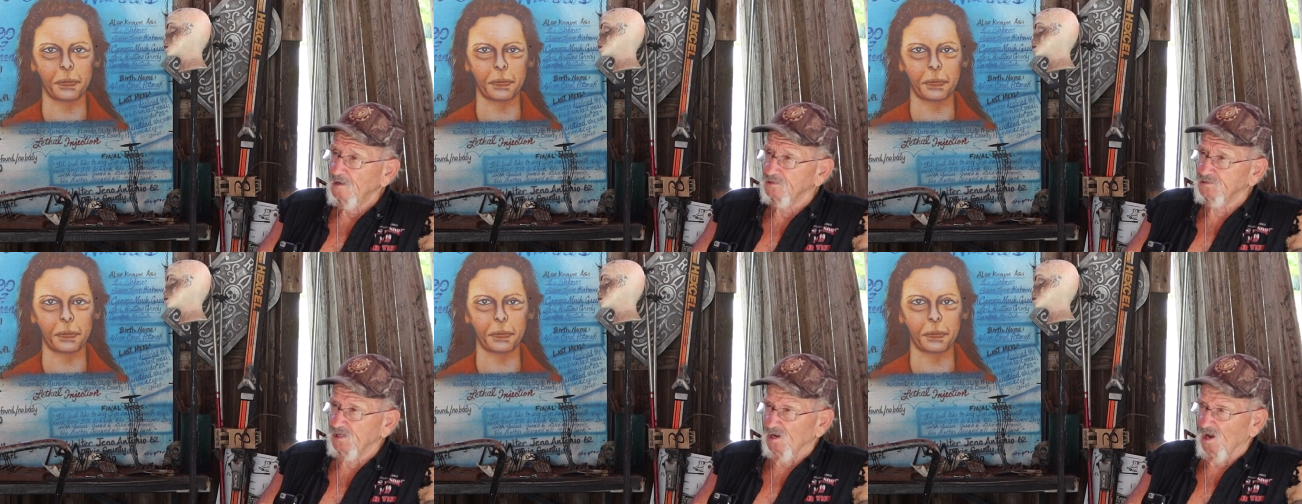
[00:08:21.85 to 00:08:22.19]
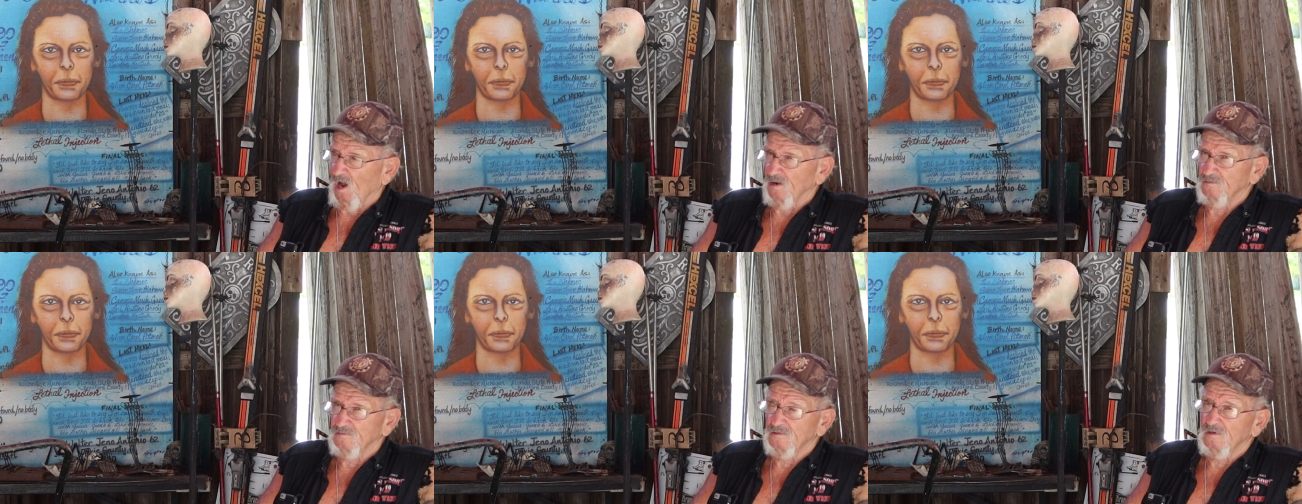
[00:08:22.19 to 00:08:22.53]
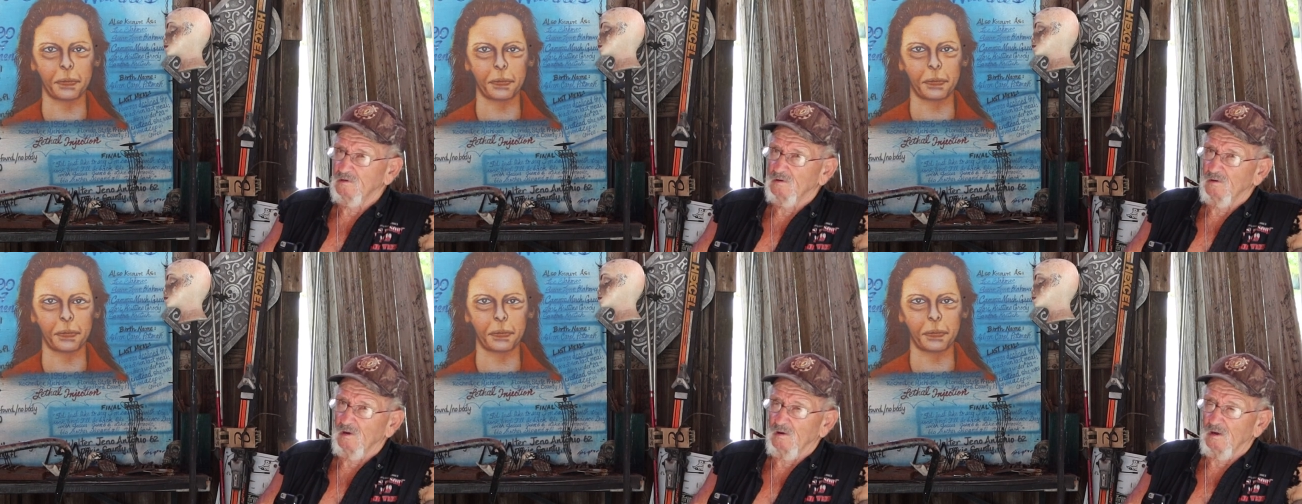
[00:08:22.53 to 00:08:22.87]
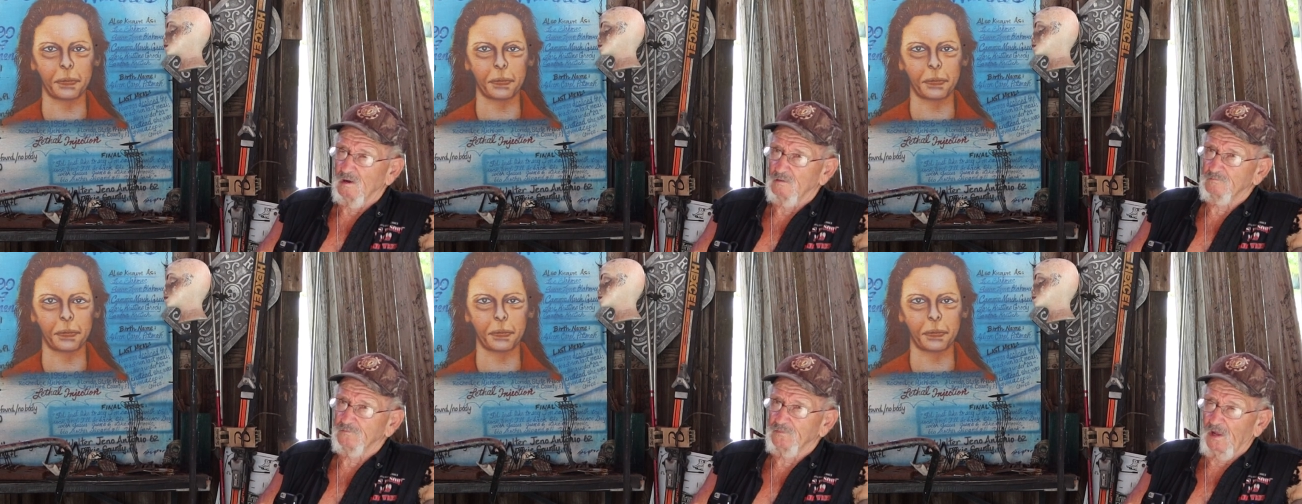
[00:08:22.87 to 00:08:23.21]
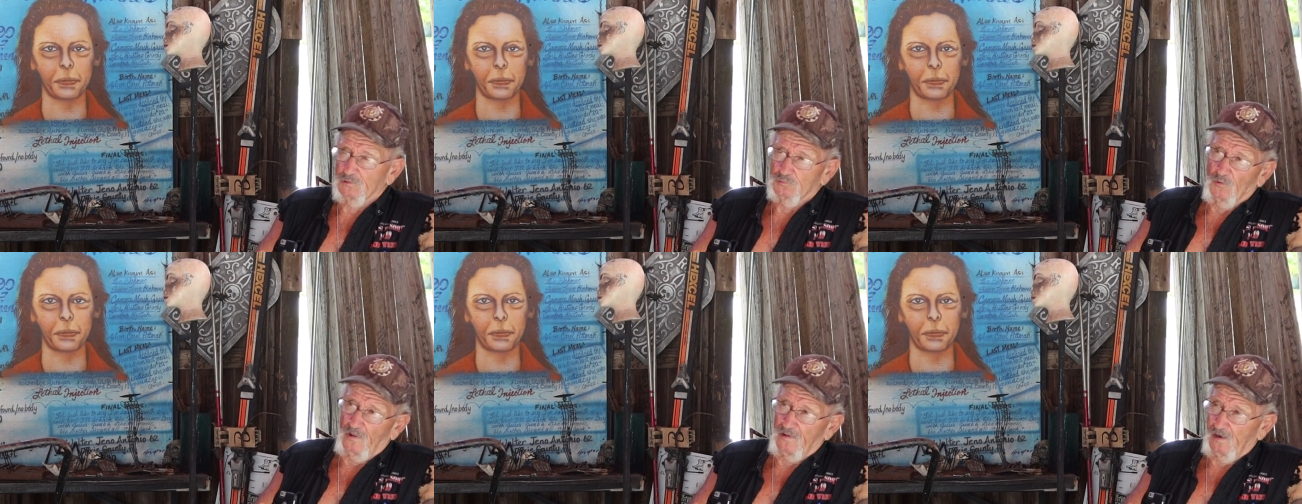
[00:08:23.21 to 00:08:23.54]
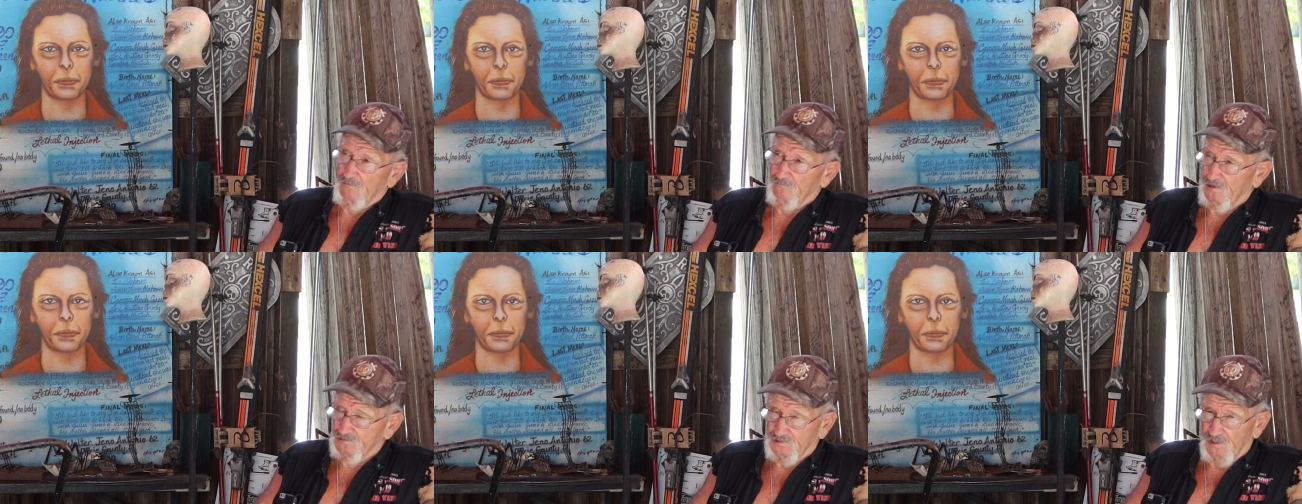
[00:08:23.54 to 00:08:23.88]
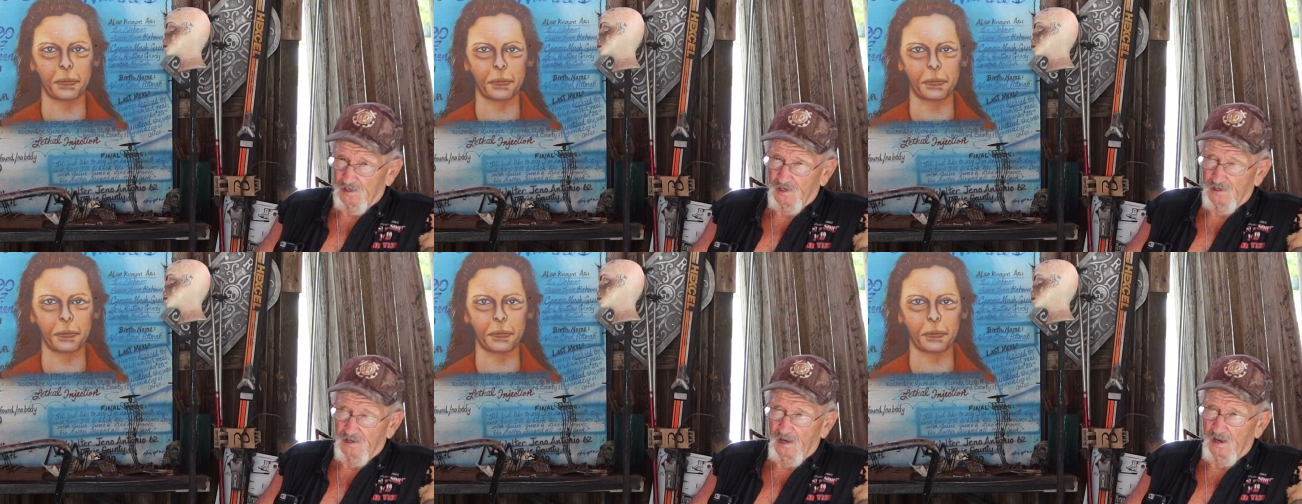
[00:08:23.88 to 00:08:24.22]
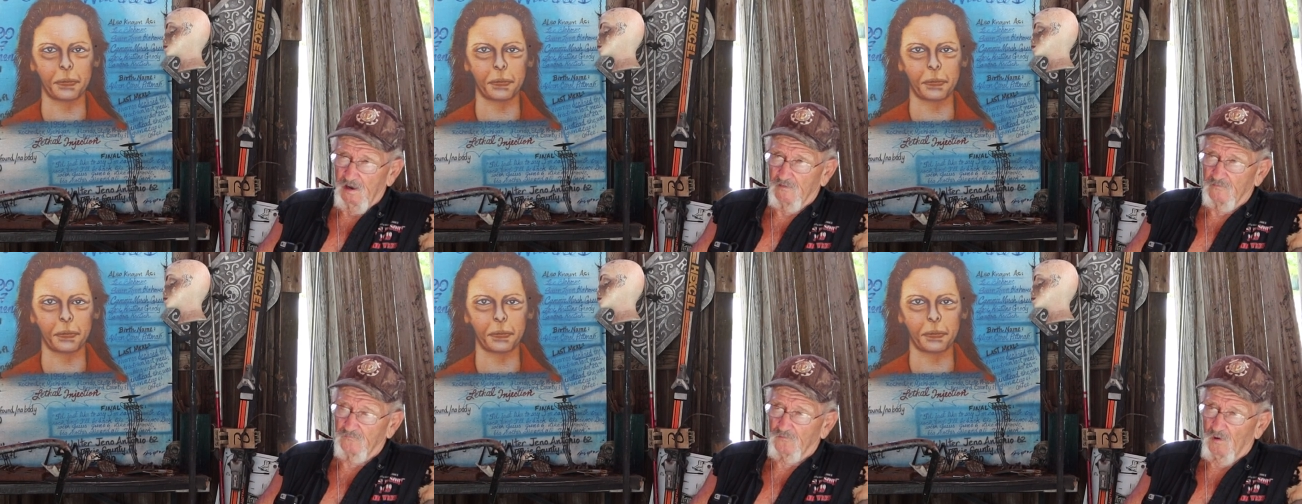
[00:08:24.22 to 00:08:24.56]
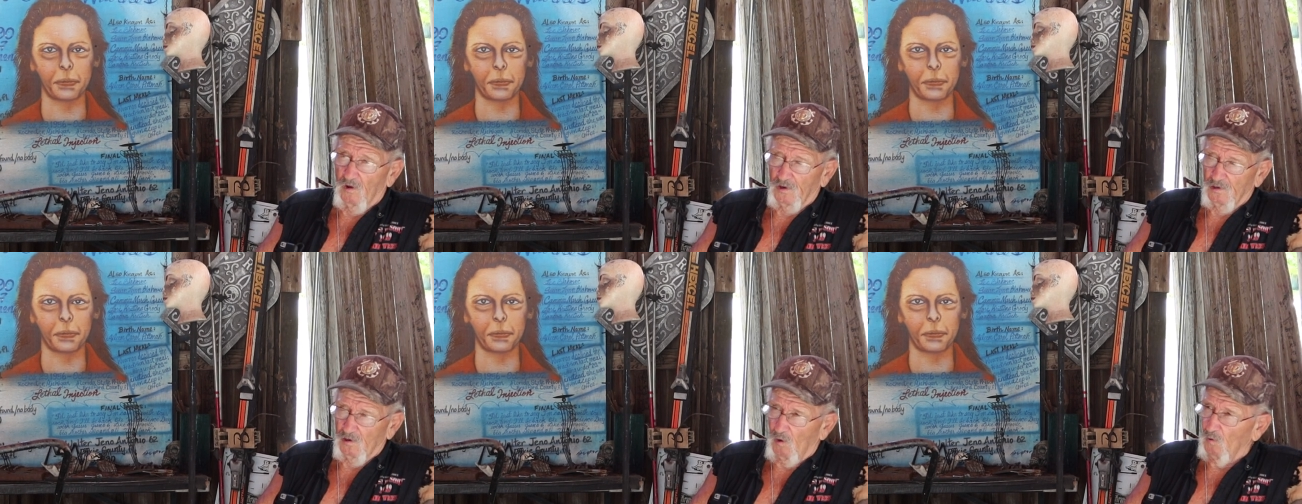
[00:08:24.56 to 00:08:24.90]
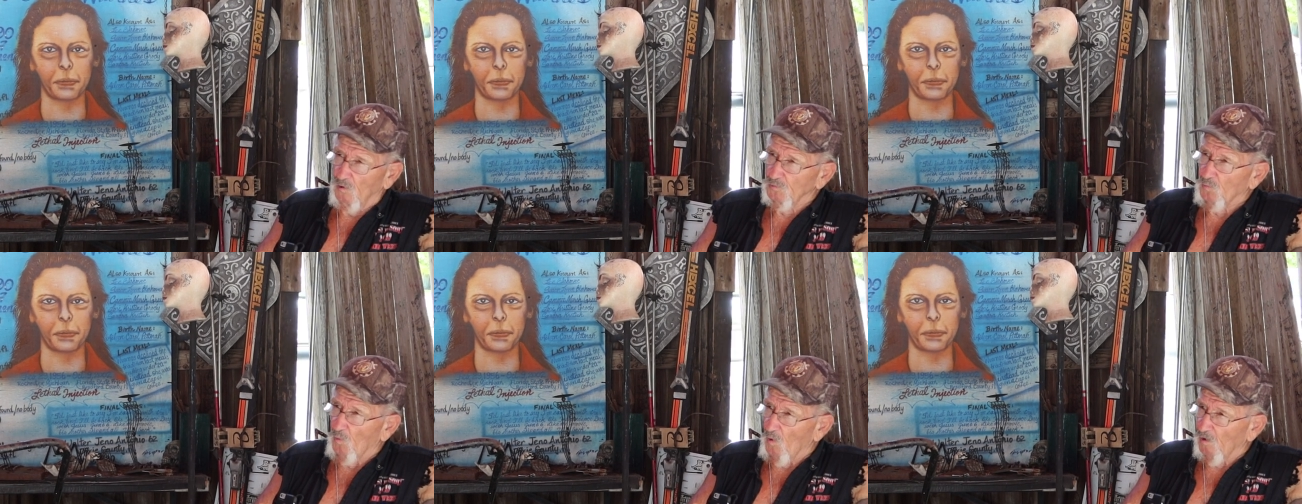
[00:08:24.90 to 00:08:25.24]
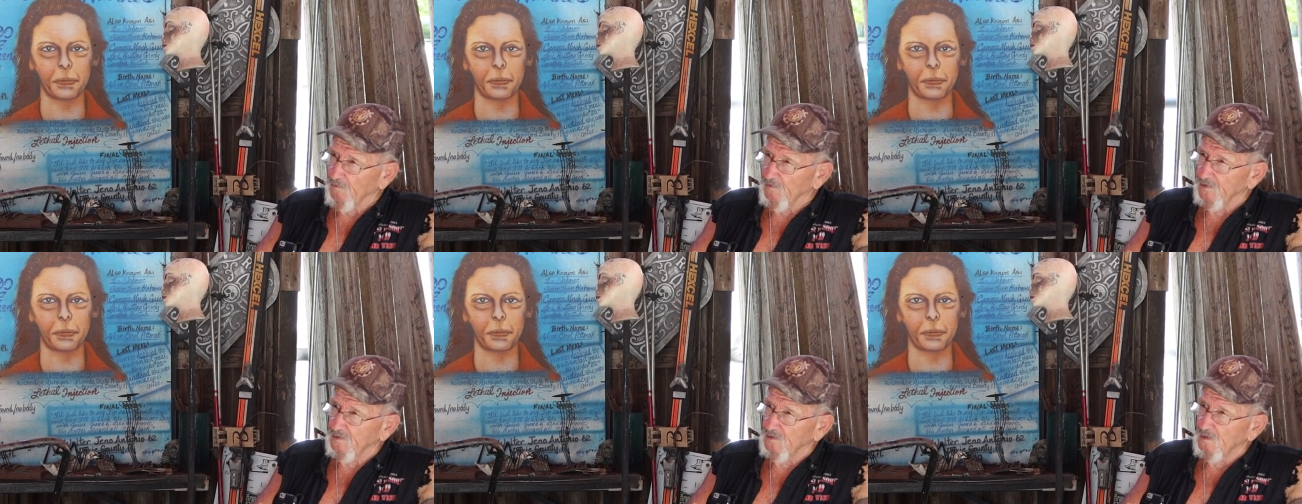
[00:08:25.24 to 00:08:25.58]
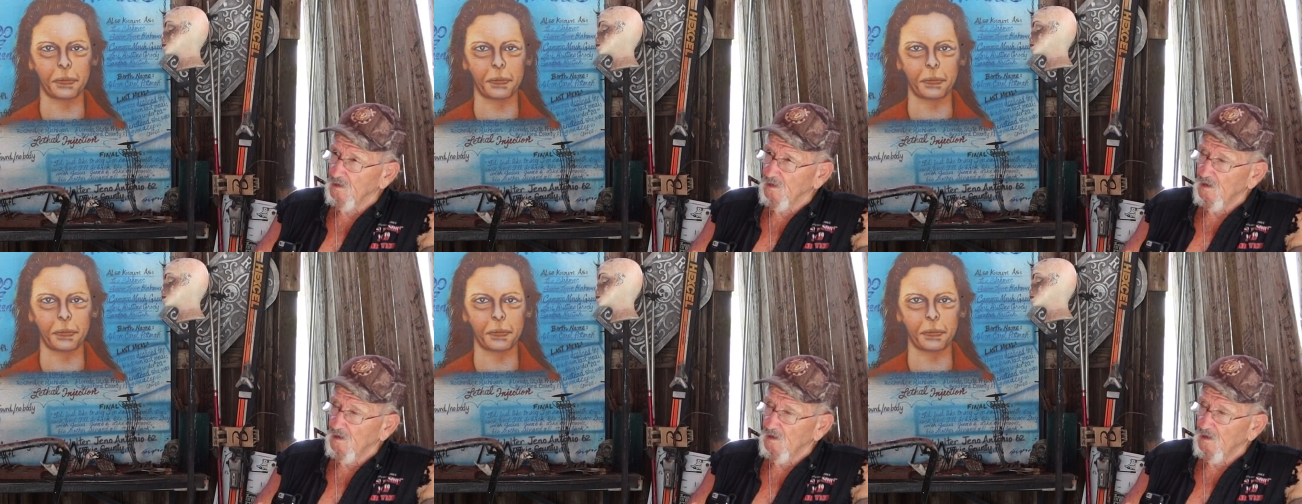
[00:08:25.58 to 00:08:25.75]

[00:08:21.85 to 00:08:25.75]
Speaker 1: She got, uh, that's why they arrested her here for an old warrant.